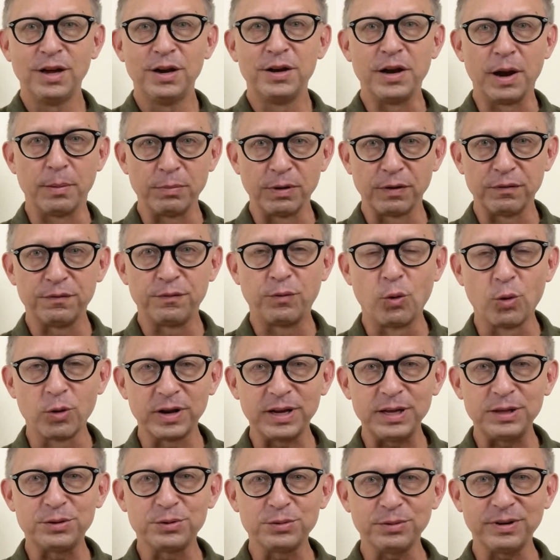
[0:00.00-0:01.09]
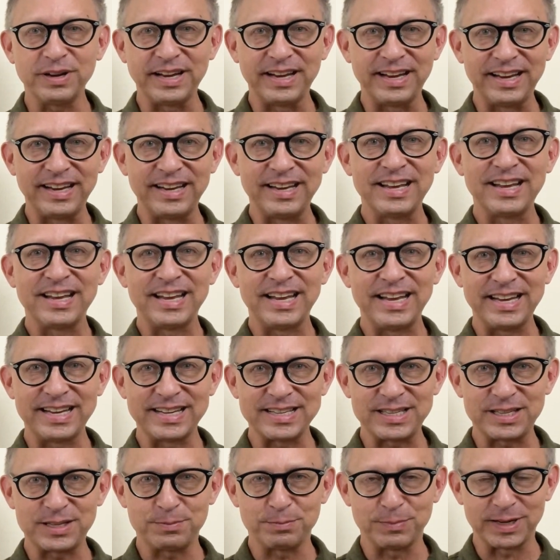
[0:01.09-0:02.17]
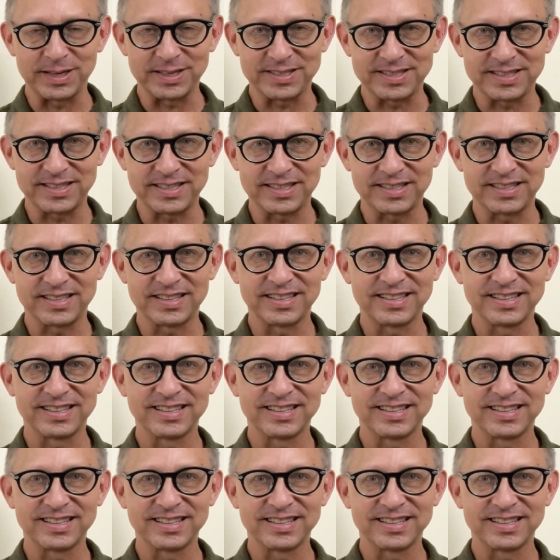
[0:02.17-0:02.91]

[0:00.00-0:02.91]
Number 43, isthmus.